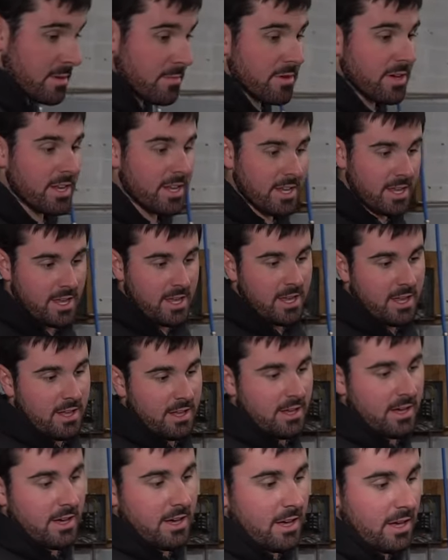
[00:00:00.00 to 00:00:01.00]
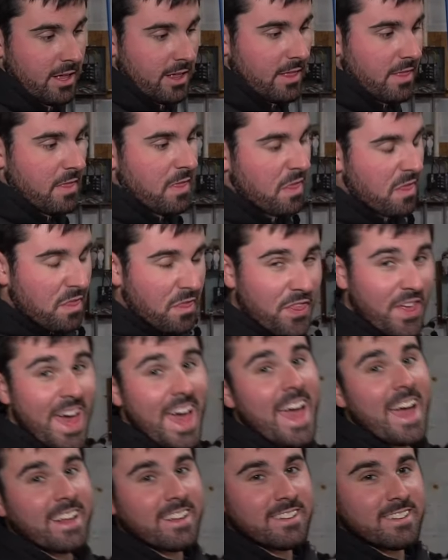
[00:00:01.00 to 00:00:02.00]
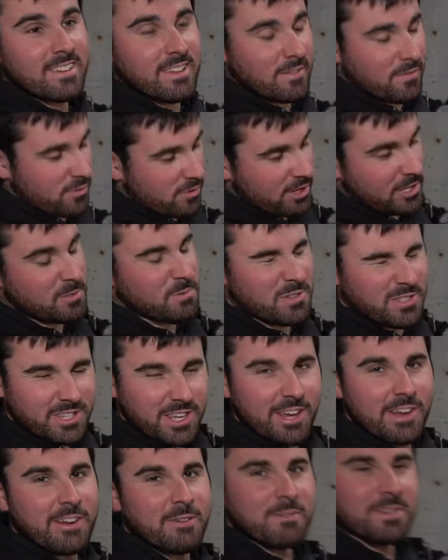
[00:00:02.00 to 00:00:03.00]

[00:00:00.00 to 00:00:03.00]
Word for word: But uh, that, if Chris was here, he